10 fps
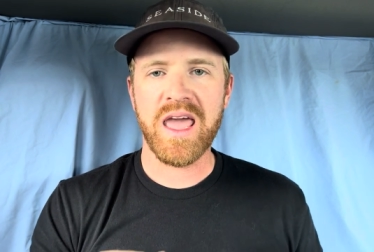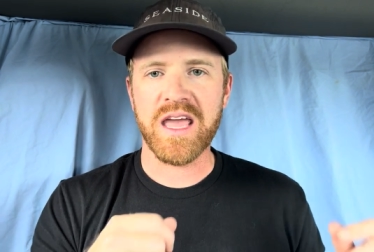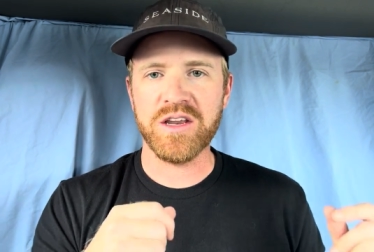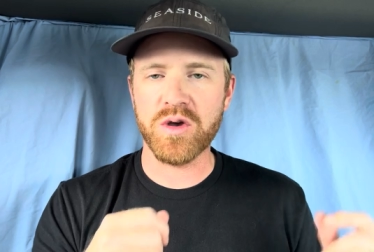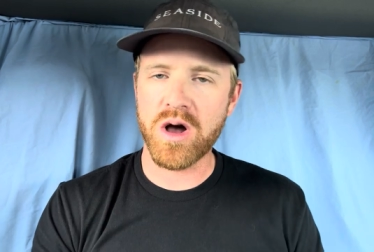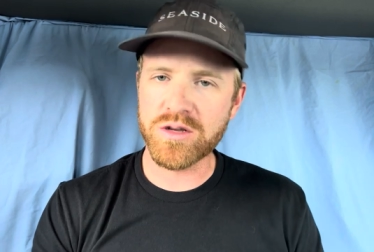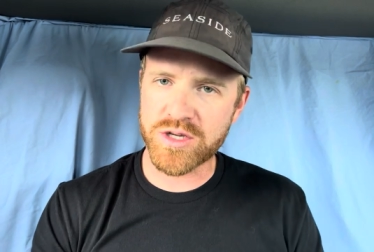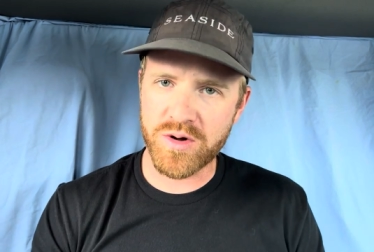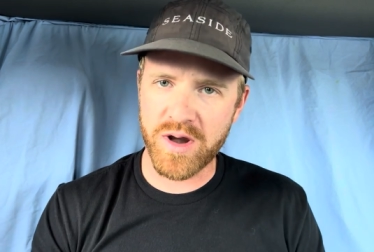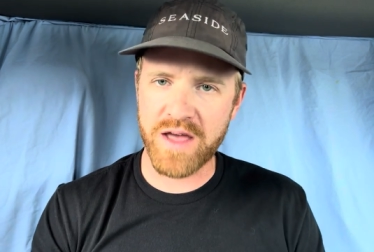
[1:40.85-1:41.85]
And you
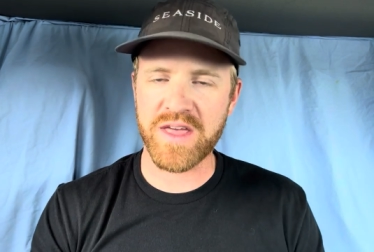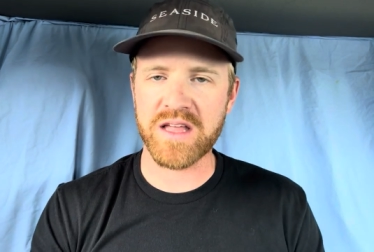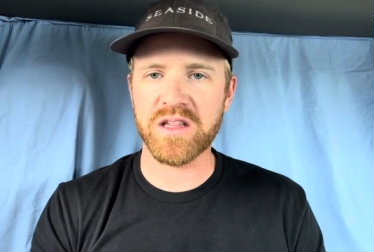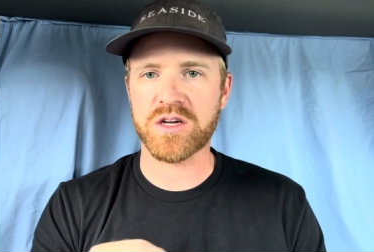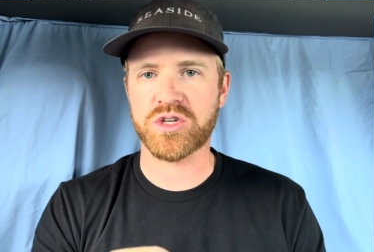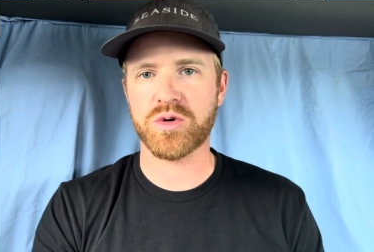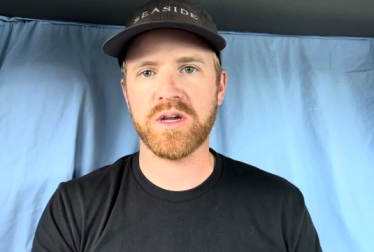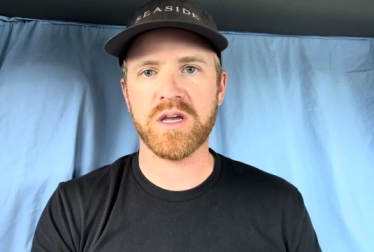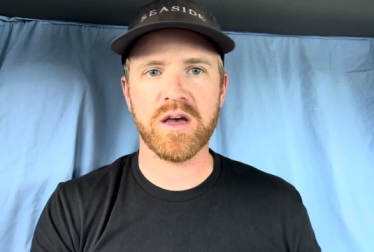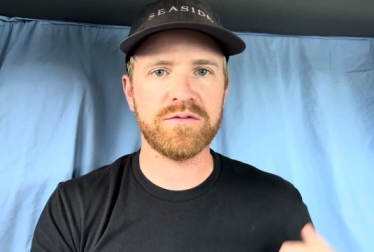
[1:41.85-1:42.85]
also don't have that
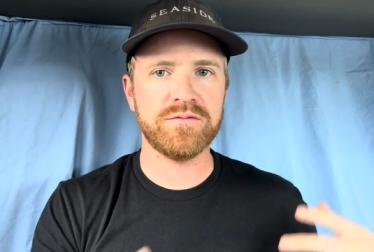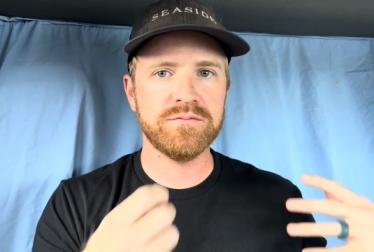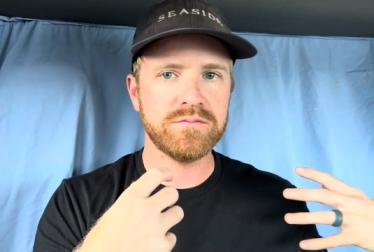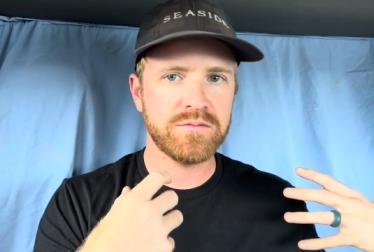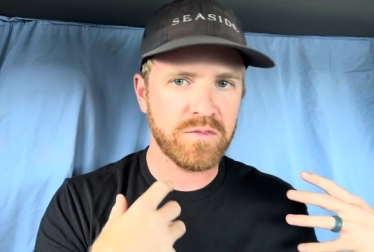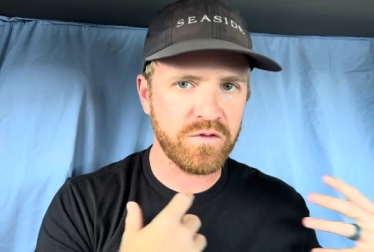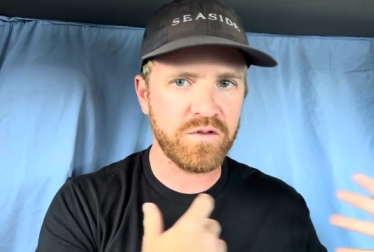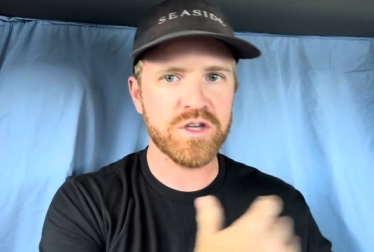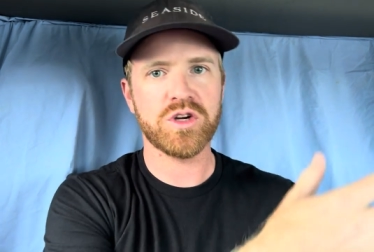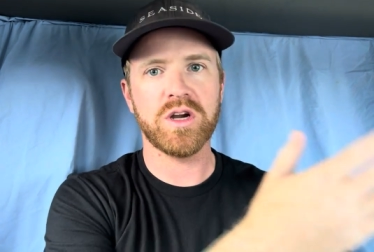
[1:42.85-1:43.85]
luxury of
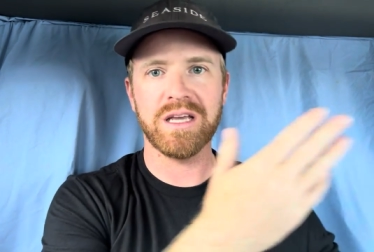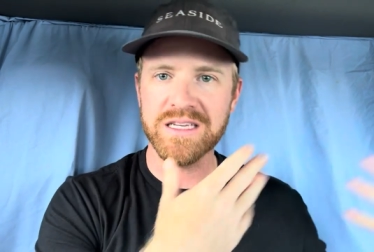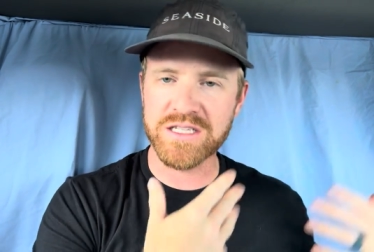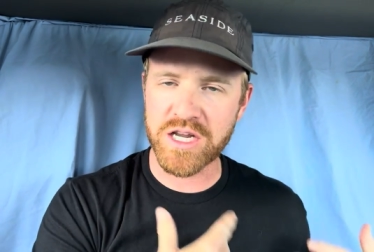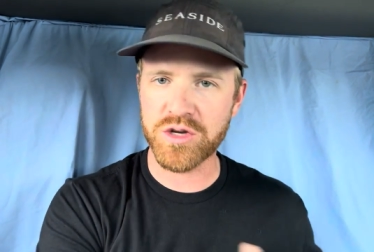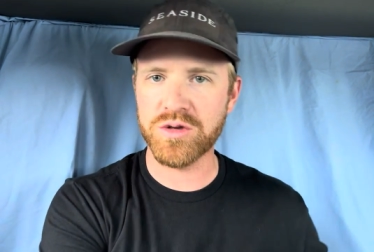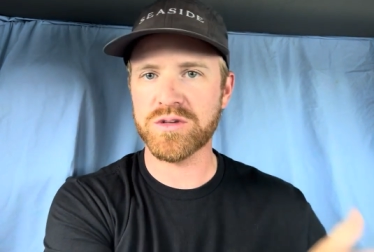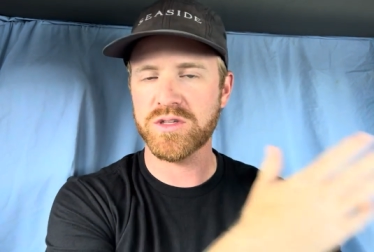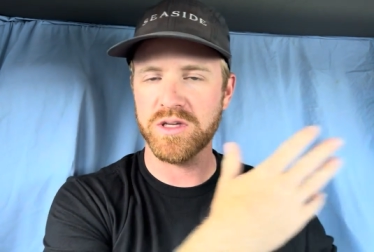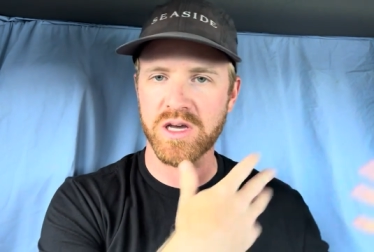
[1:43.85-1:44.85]
fish are going to
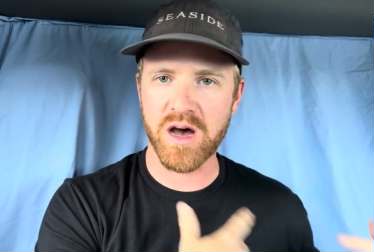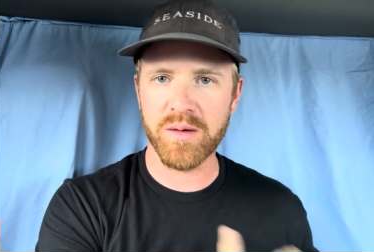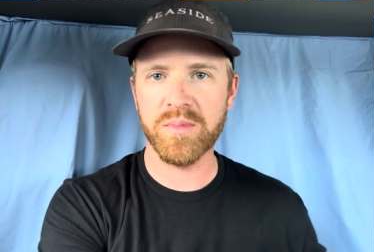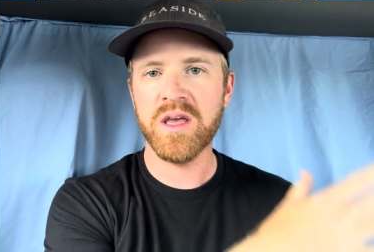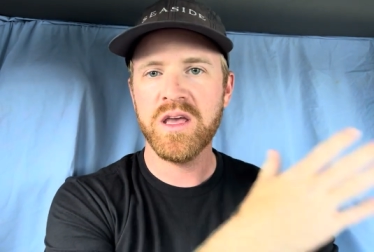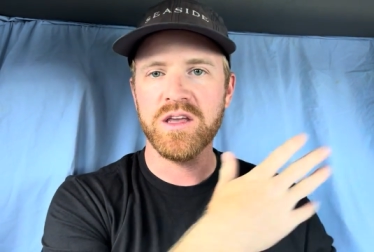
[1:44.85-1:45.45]
continuously come.